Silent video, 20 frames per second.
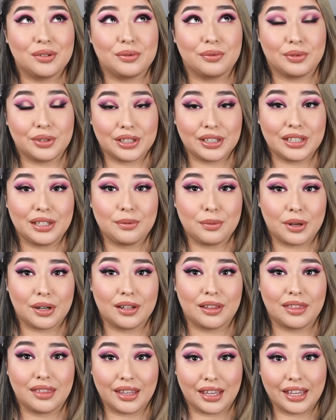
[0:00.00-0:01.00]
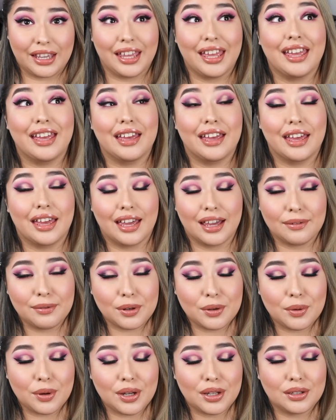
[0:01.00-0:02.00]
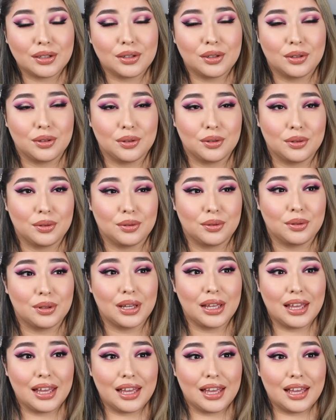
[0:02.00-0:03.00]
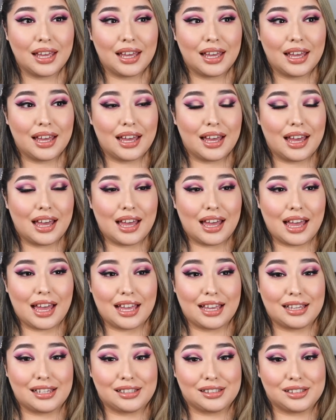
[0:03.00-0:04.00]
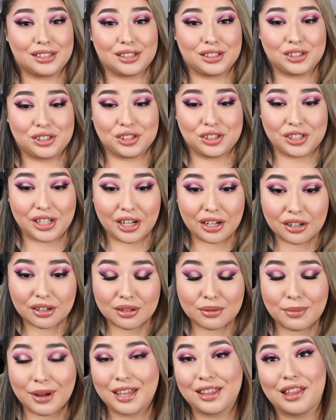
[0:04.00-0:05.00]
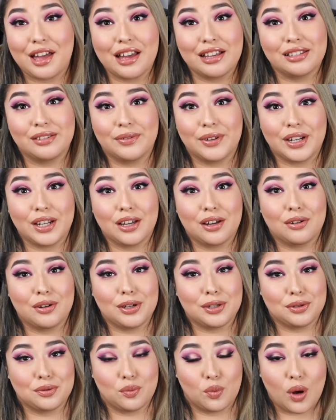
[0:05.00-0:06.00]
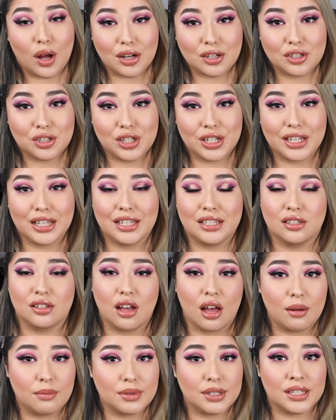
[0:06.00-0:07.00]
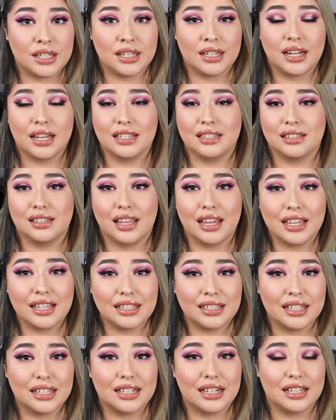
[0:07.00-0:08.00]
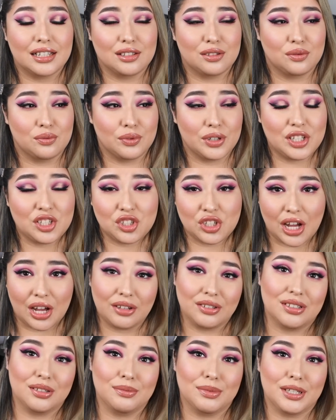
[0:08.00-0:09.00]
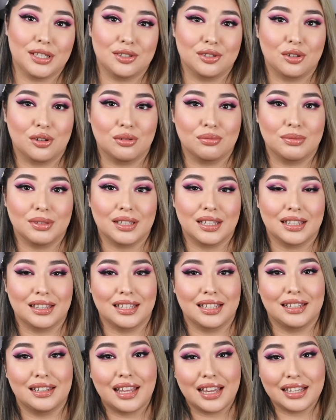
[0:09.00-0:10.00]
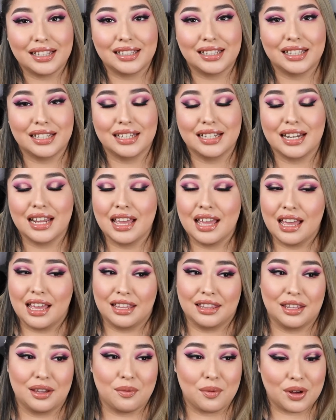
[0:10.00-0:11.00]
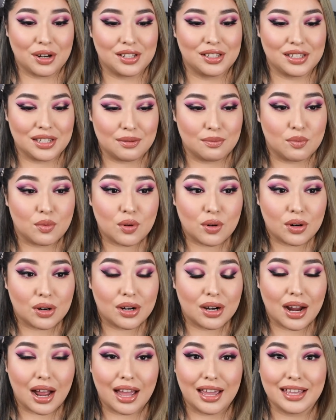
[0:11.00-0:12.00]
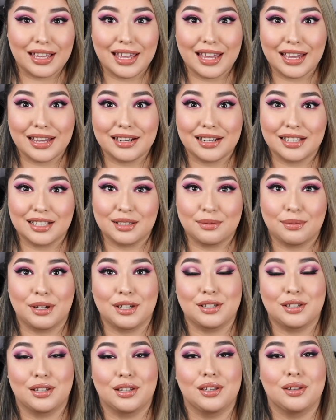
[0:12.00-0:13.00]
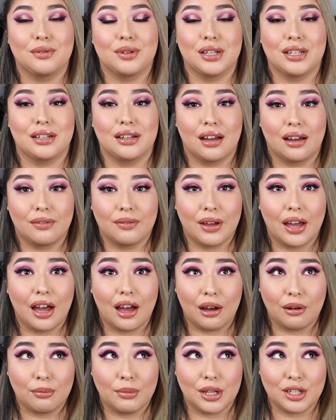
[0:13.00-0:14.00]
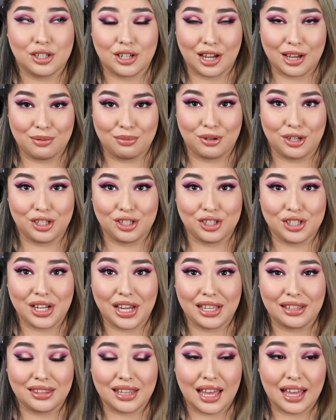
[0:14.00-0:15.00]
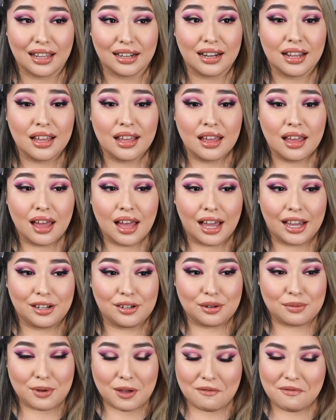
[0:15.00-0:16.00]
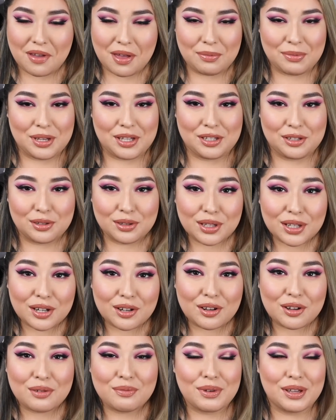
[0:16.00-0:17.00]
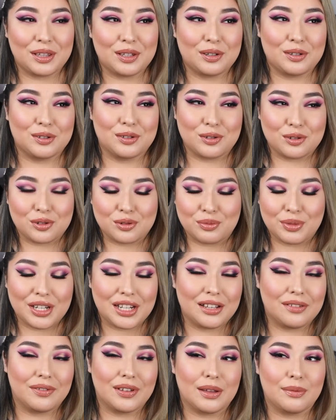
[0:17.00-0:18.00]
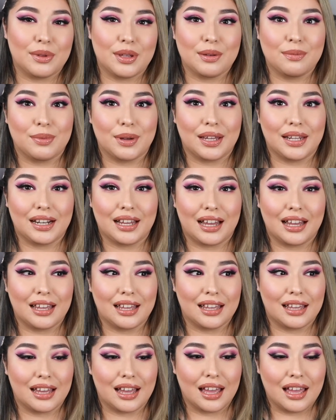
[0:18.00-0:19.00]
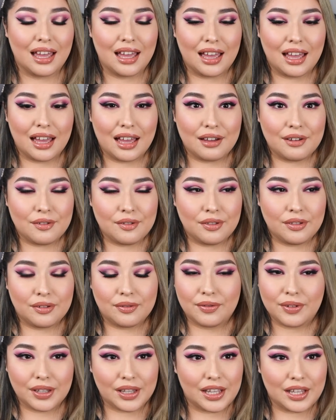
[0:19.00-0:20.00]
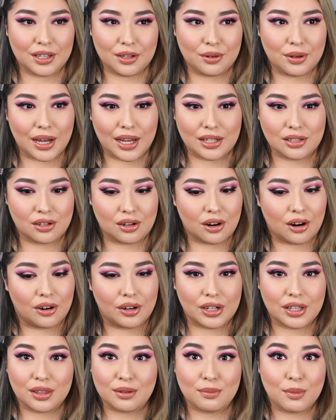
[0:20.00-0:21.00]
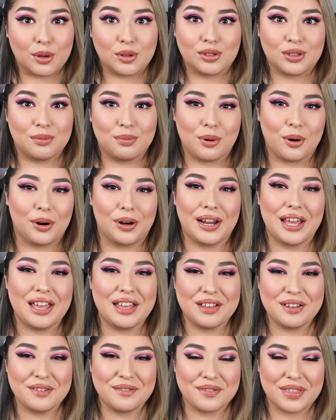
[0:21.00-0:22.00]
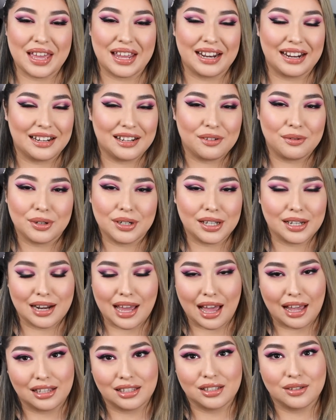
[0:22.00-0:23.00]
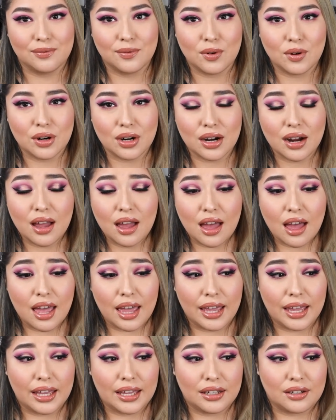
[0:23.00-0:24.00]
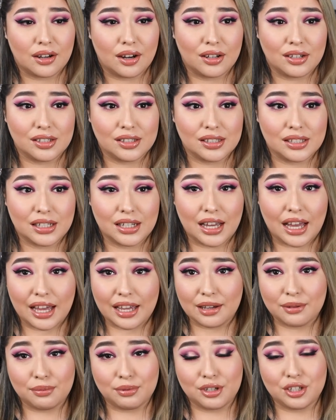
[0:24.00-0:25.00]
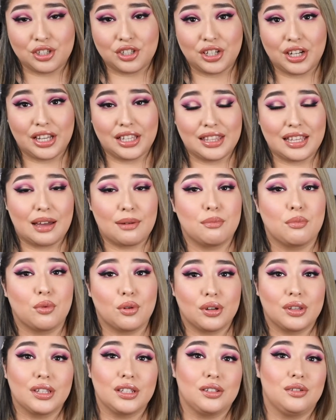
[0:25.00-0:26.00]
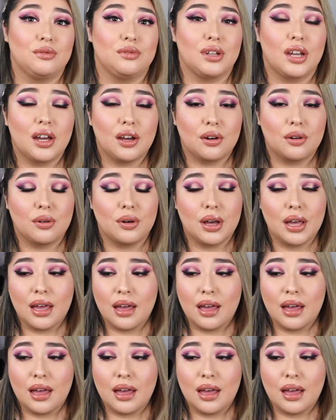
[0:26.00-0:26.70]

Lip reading: really want to thank everyone who has shared my last video, has watched it, has commented, has liked it, has reached out to me and told me that they liked it and they want to see more. I can't express to you enough how much I appreciate that. I know my family is little, my little social media family, but I feel like you guys are already the most supportive that anyone could ask for, and honestly, I appreciate that more than you know.